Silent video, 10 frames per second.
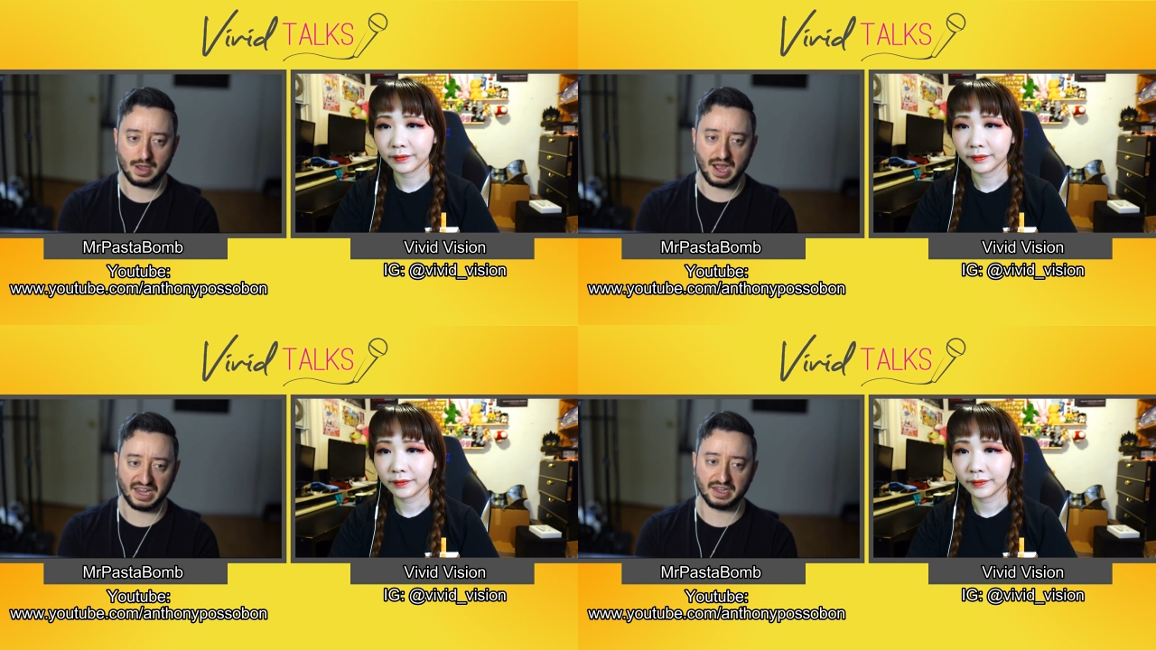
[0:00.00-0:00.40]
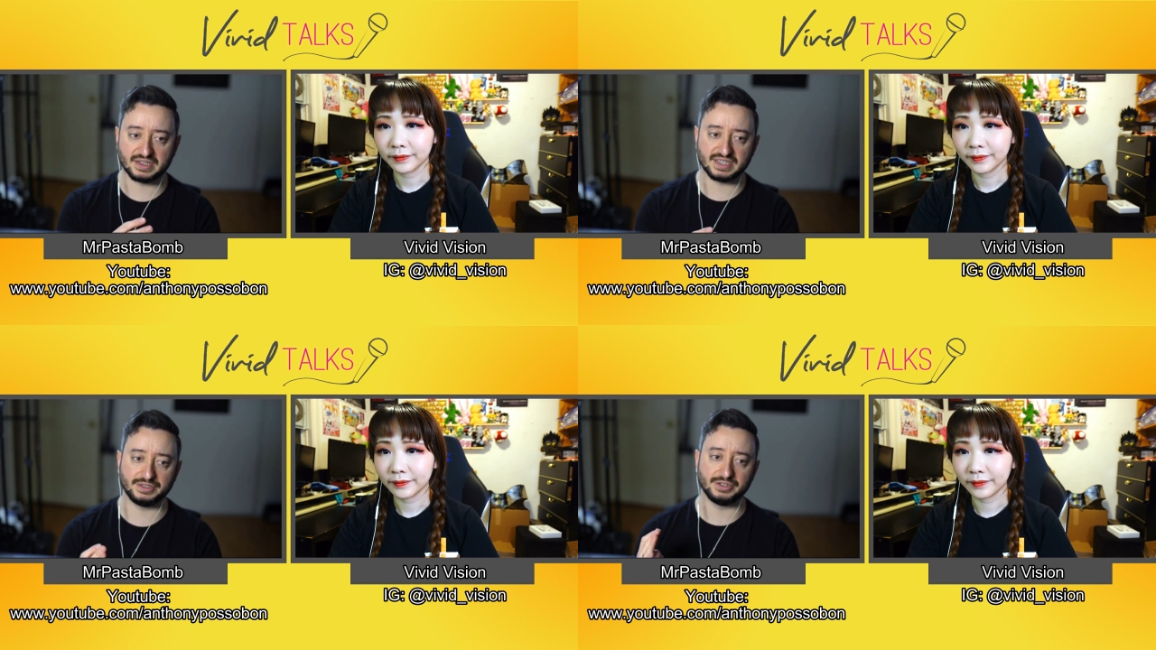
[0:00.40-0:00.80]
Speaker 1: I could
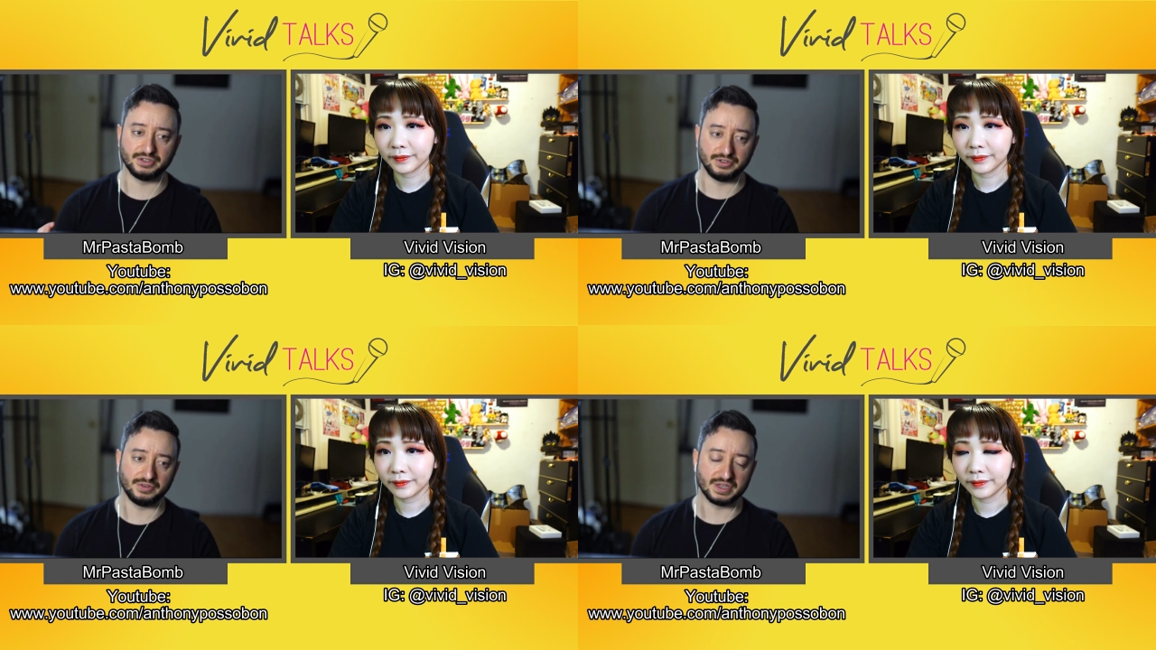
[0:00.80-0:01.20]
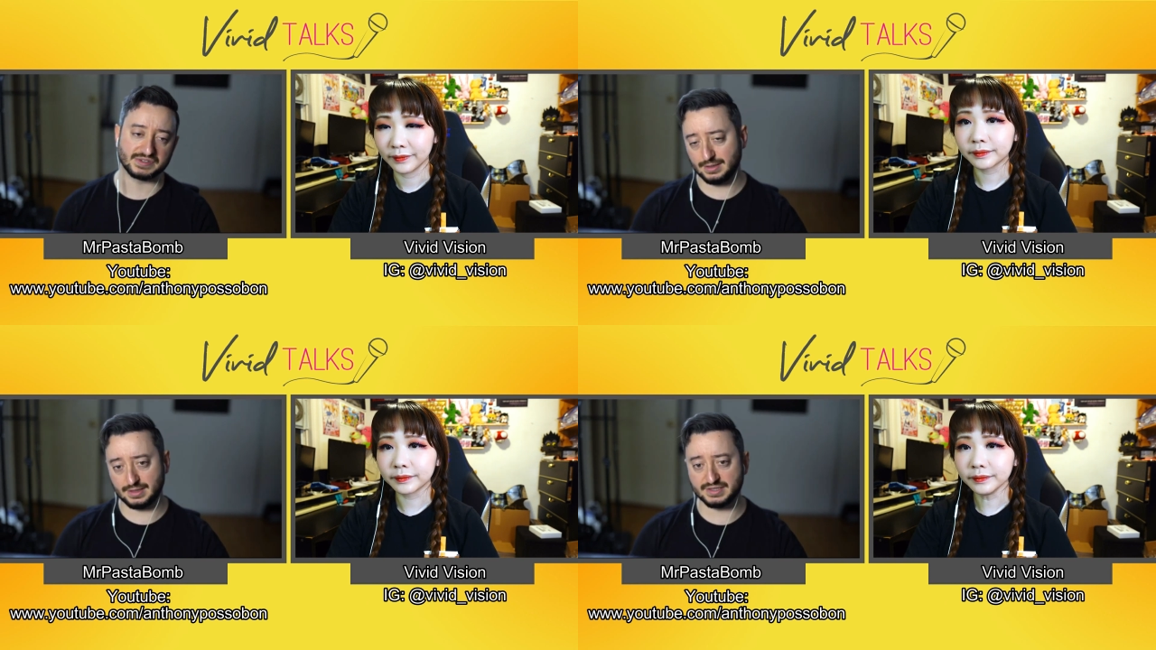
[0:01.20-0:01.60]
continue to do
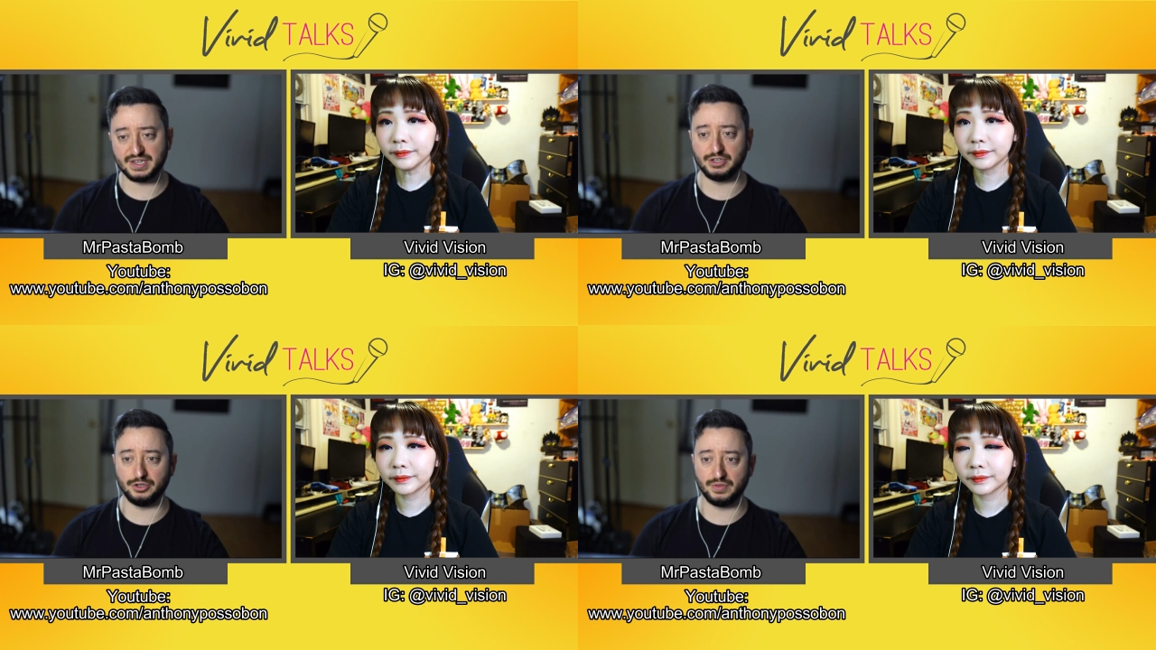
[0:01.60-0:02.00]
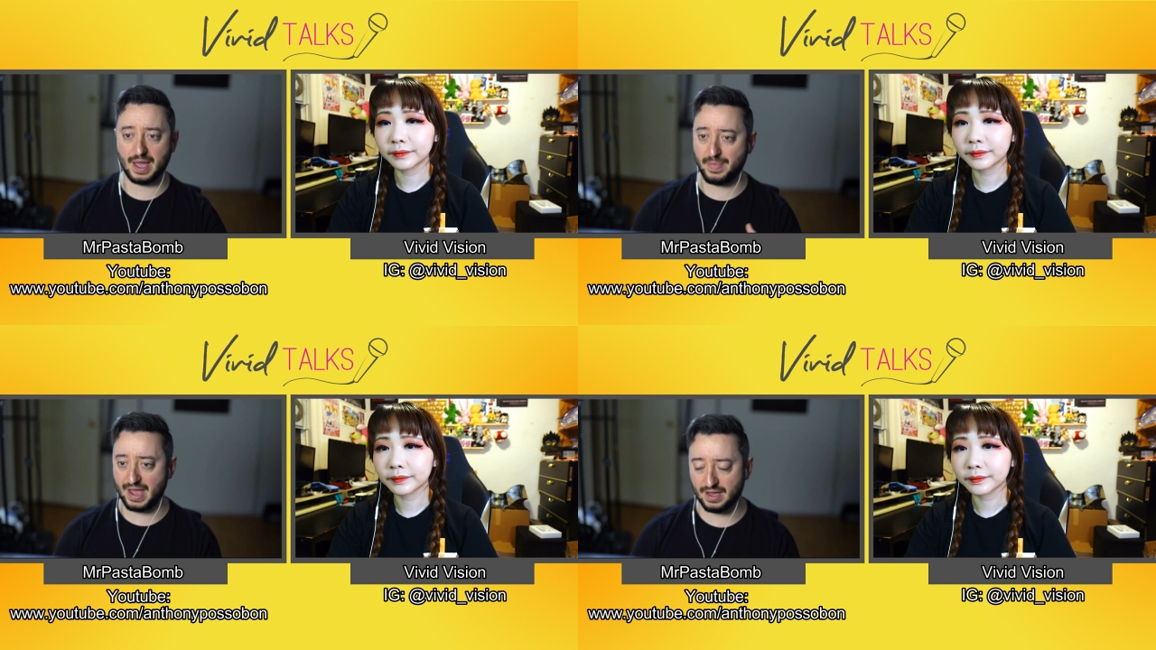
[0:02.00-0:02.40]
this, continue that
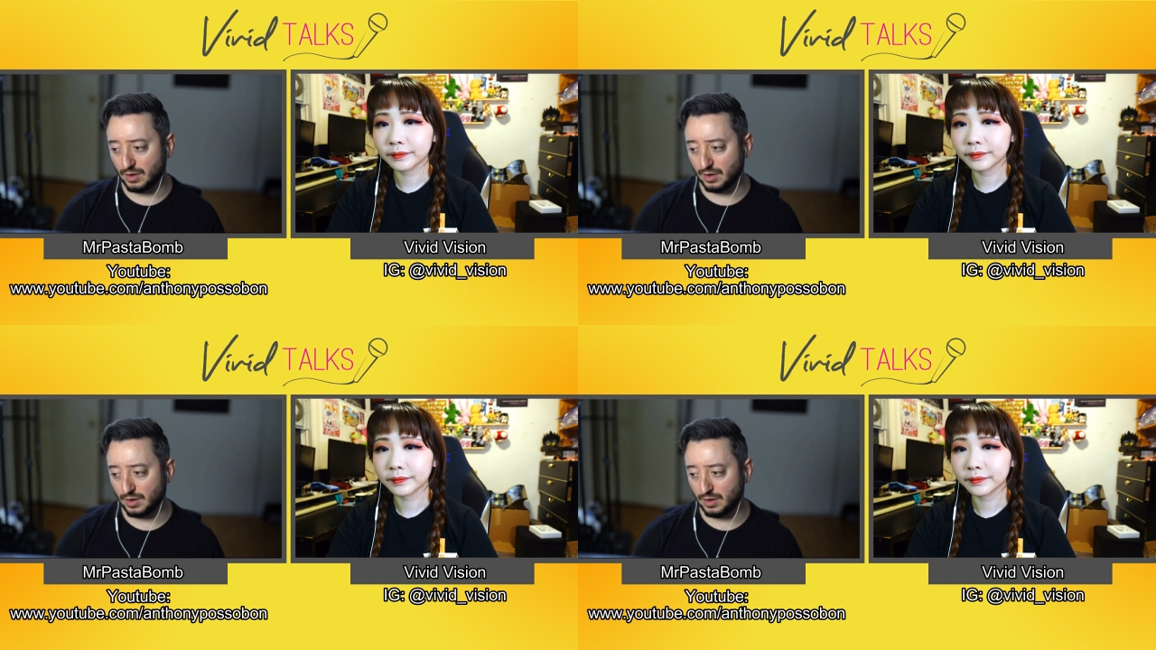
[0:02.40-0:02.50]
path,